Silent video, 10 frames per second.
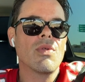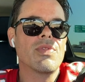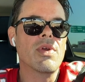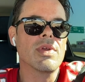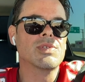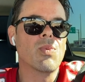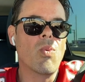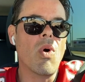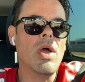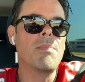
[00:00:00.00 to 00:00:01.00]
there is
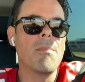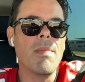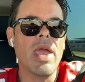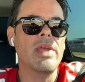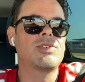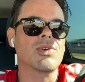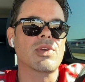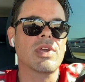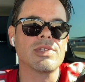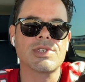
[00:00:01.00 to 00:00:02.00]
one major
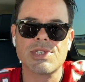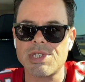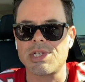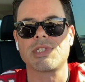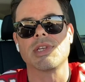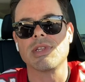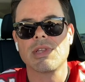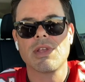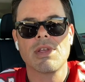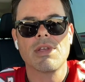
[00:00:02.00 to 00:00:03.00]
consistent
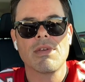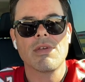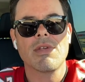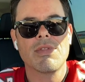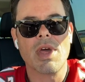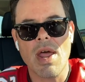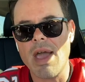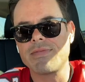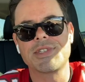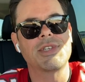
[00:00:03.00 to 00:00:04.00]
that
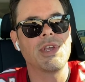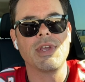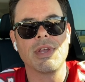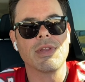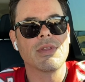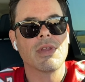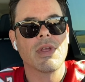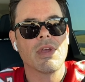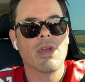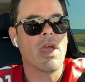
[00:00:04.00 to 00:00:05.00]
I've seen
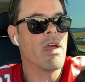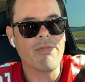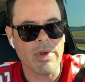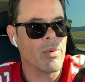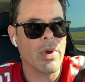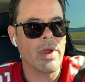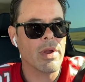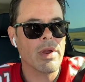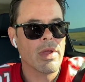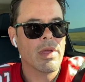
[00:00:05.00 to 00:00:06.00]
everywhere,
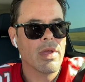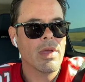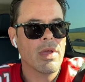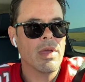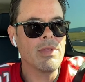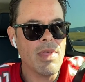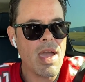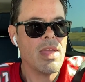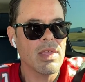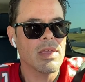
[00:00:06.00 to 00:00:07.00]
and
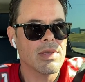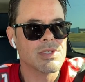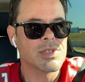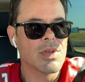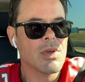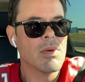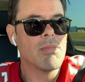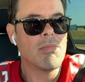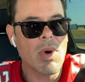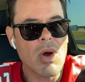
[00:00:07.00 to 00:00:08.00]
that is
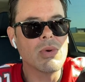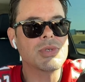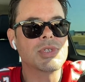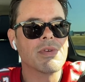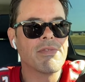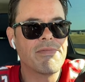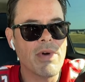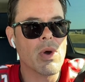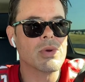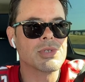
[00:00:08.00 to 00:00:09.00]
most
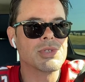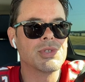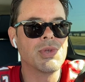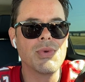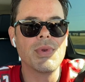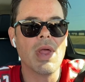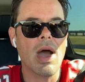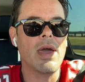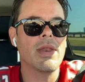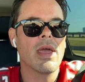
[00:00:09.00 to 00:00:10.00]
folks do
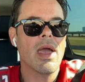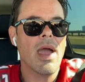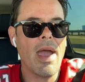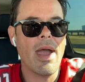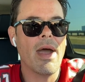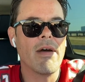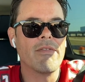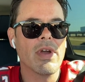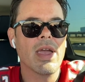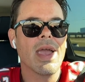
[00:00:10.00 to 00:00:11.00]
not have
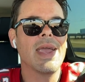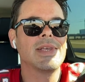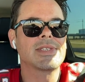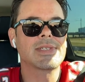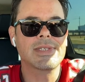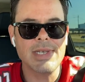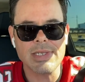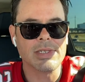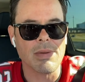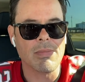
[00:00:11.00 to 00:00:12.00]
a
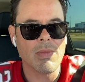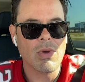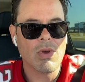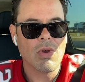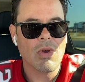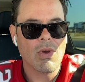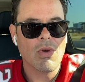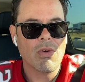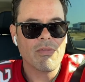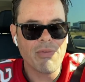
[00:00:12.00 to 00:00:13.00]
system
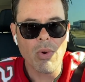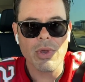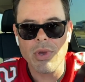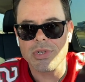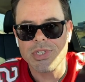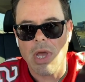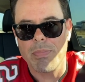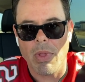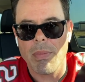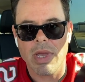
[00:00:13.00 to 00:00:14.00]
for your
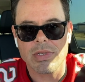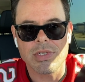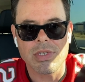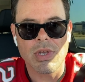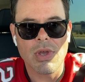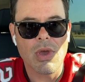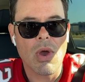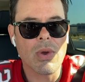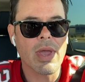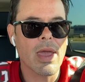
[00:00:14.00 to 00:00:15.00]
supplements,
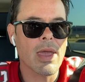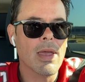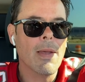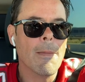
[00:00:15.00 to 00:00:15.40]
okay?